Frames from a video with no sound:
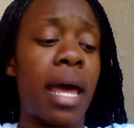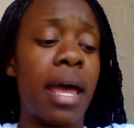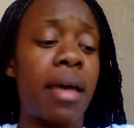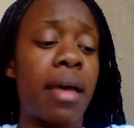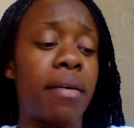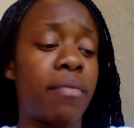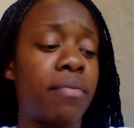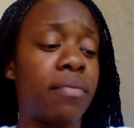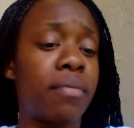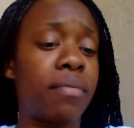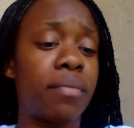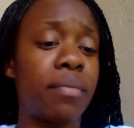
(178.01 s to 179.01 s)
I have
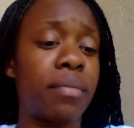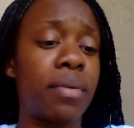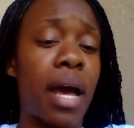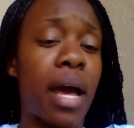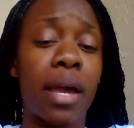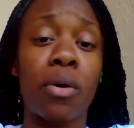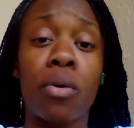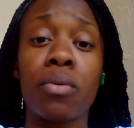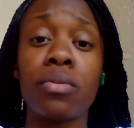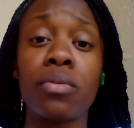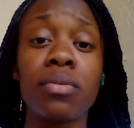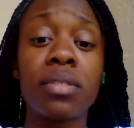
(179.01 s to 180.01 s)
high
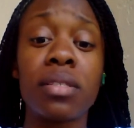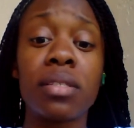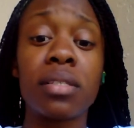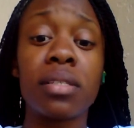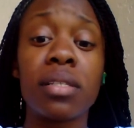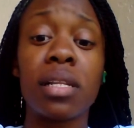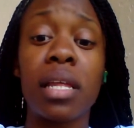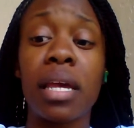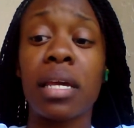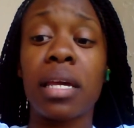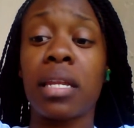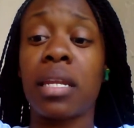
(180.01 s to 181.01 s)
goals,
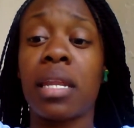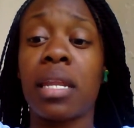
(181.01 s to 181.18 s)
and